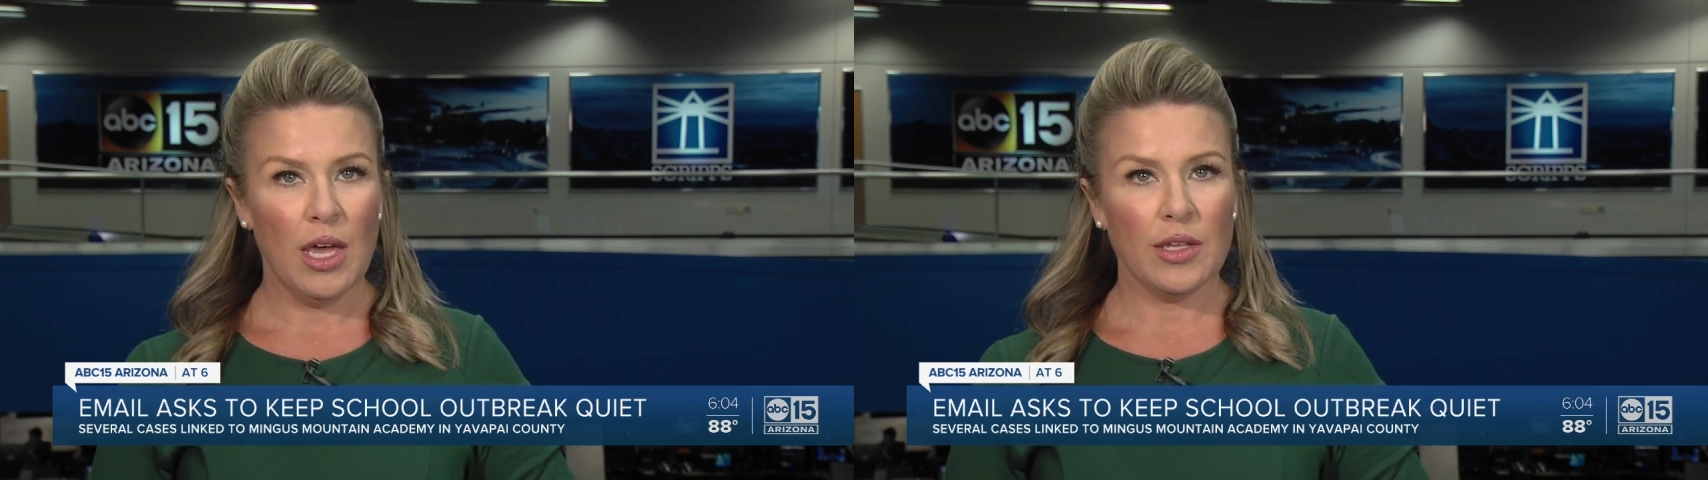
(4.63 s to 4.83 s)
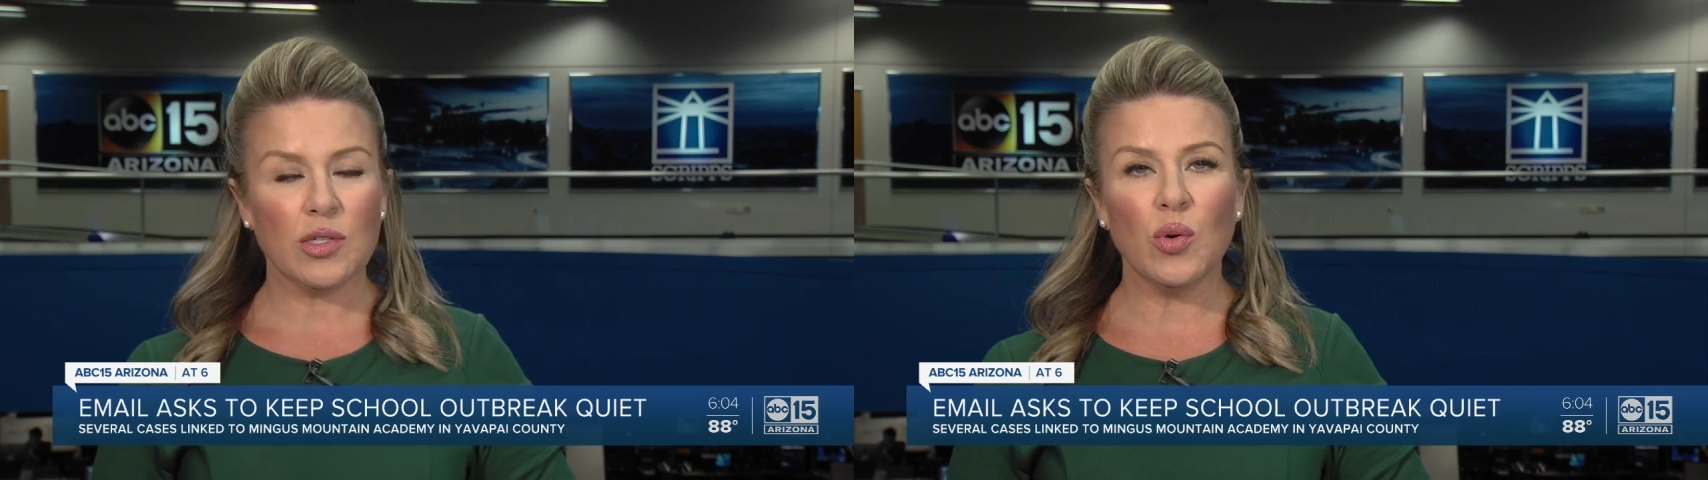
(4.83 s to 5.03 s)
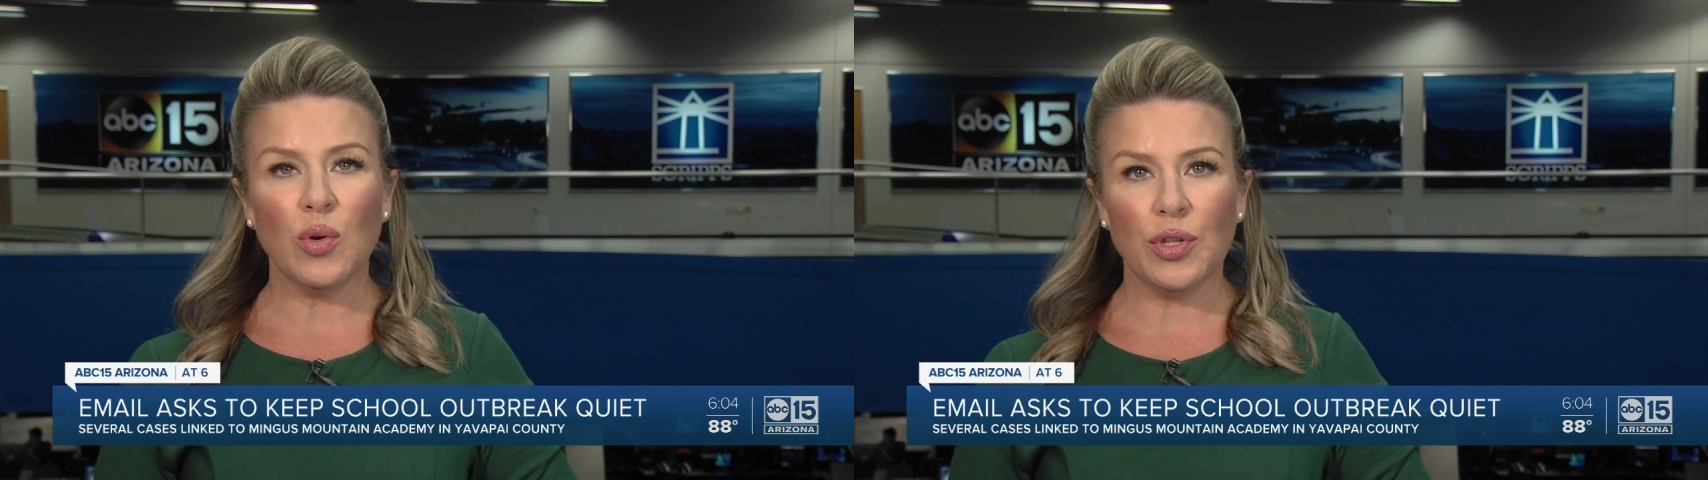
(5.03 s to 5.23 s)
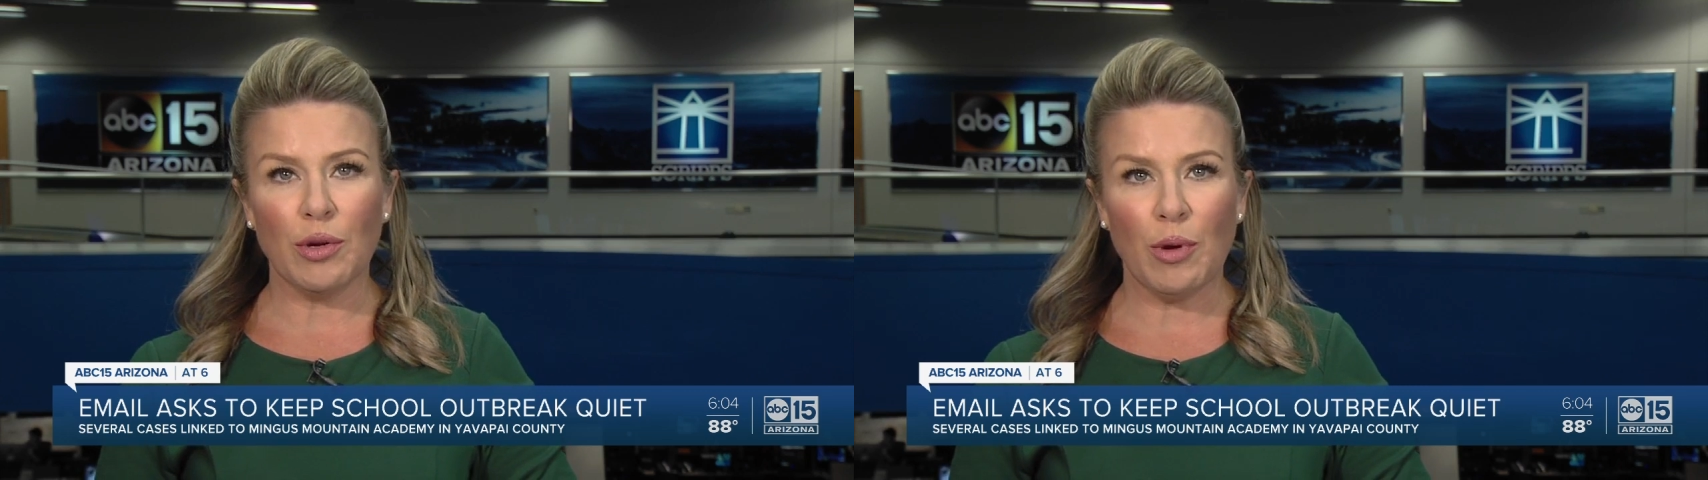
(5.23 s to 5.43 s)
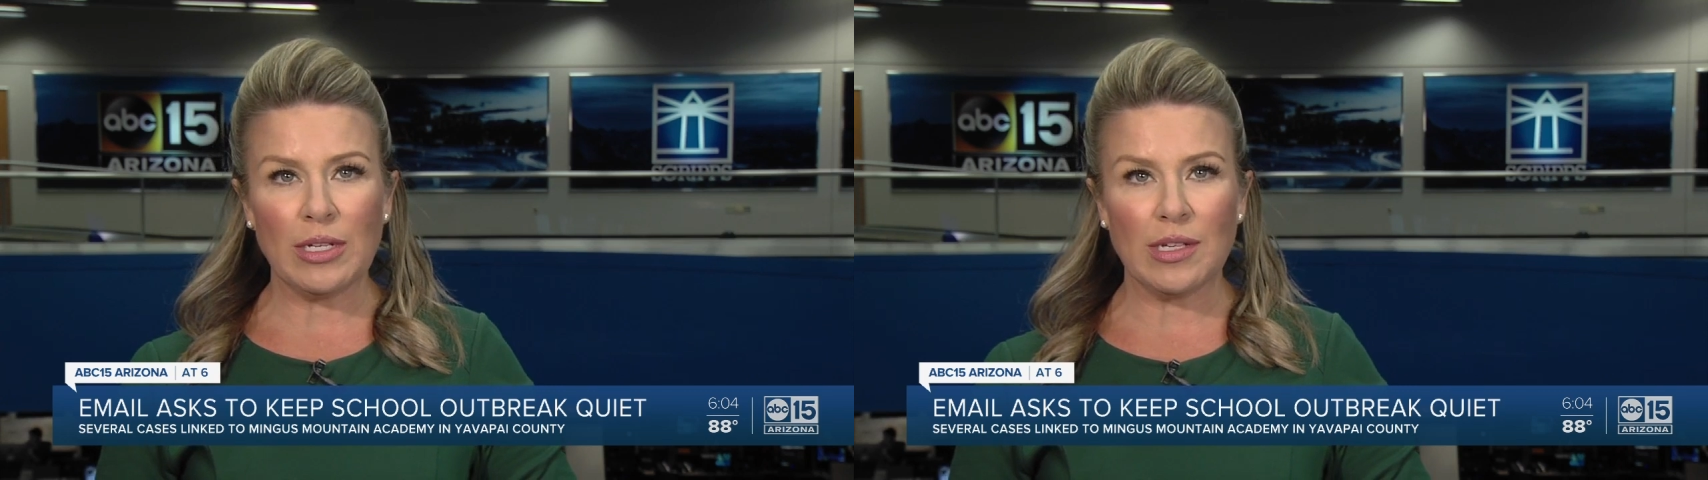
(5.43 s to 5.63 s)
The school
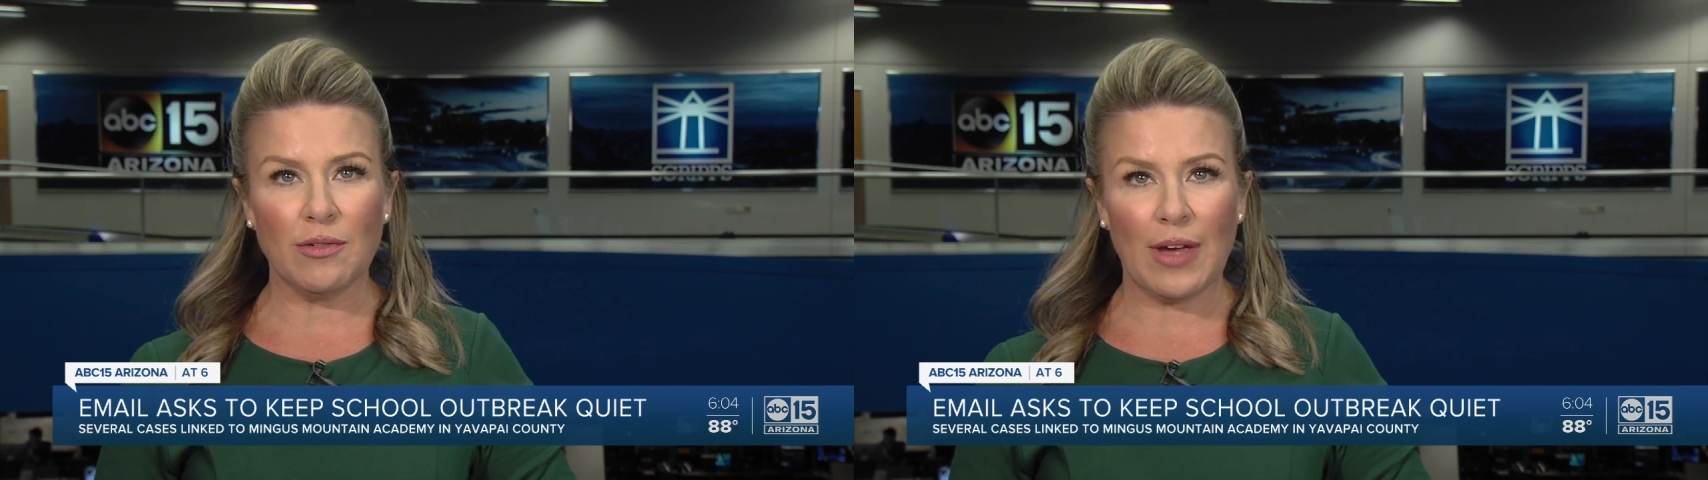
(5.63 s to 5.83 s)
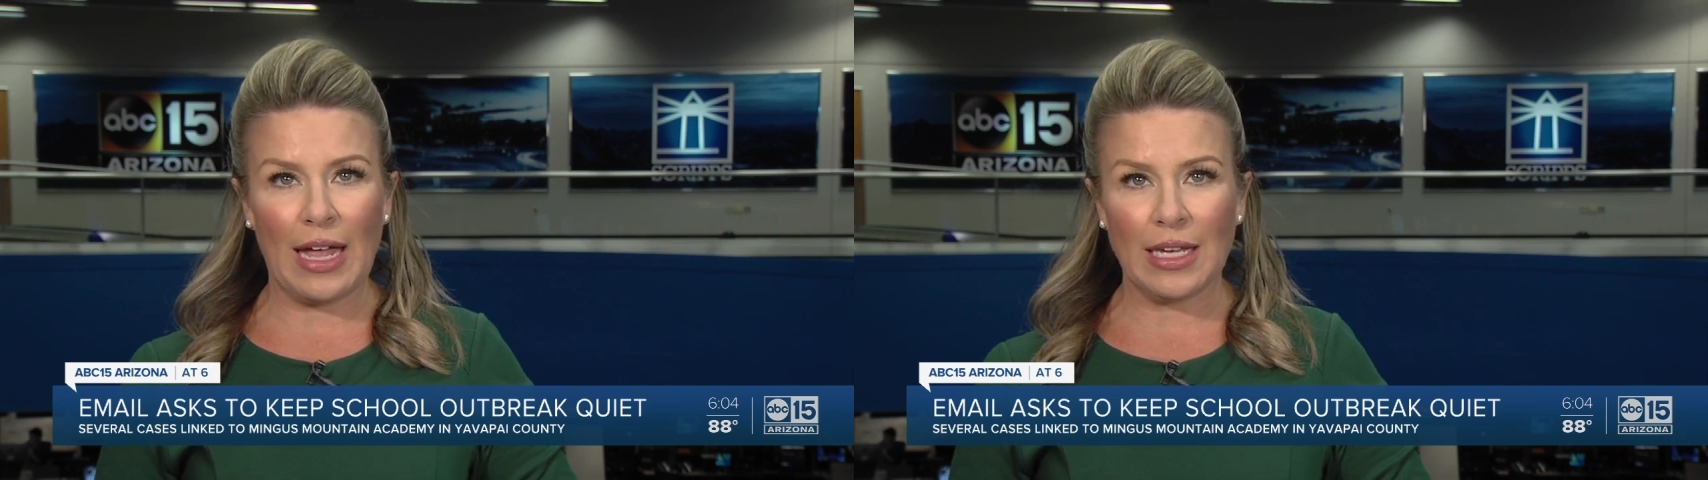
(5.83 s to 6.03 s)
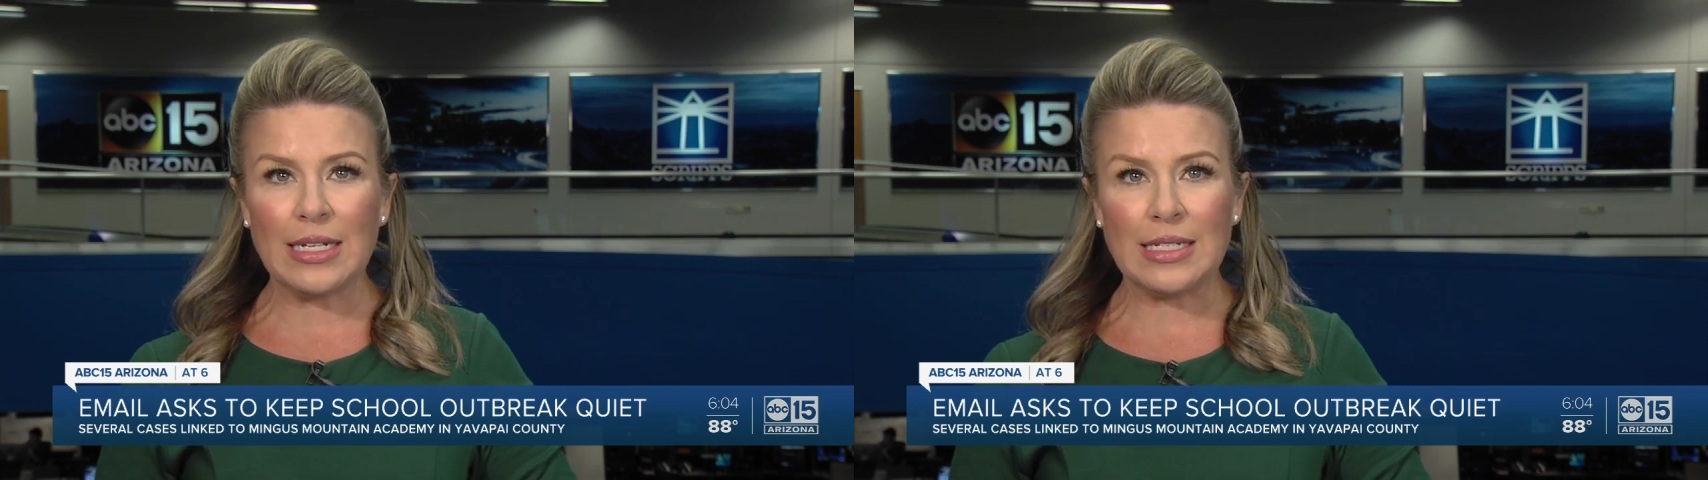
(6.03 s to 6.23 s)
near Prescott Valley